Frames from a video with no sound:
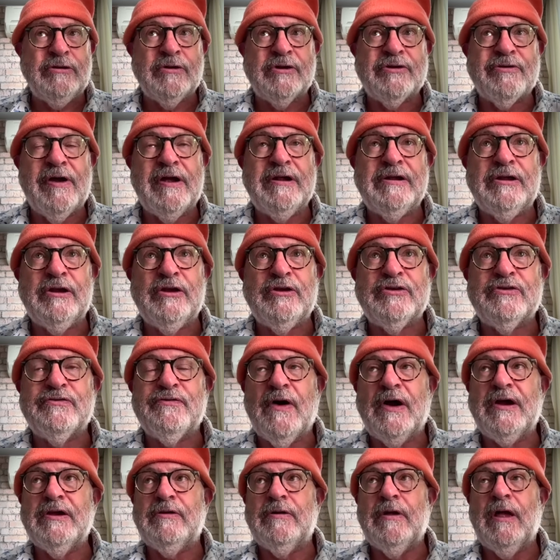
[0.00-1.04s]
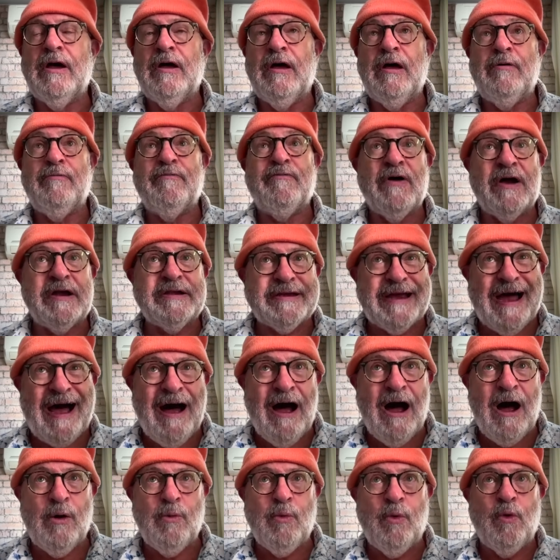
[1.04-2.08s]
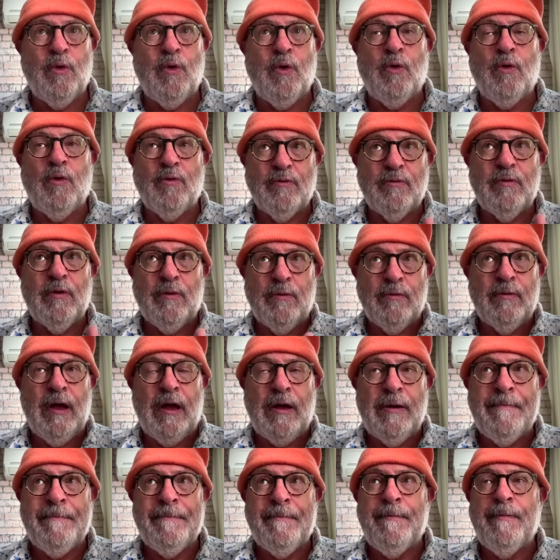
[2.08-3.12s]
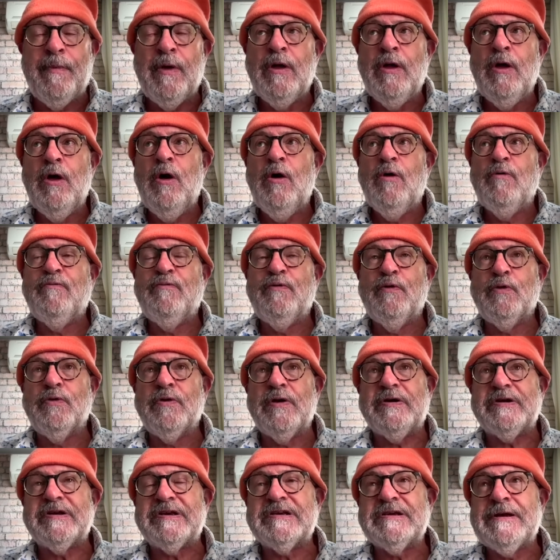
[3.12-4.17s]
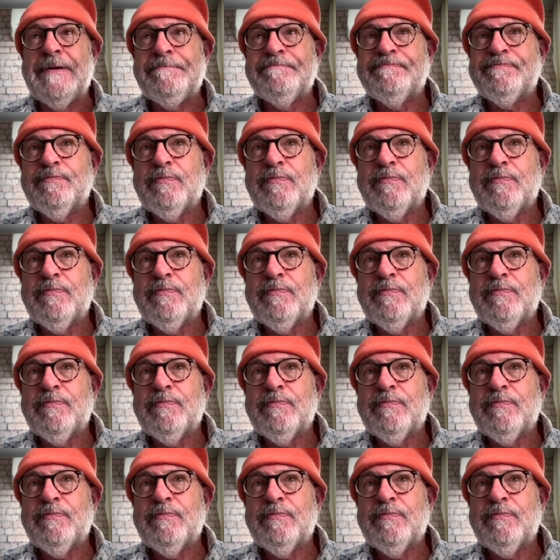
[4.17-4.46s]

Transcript: Ukrainians fight our war for us,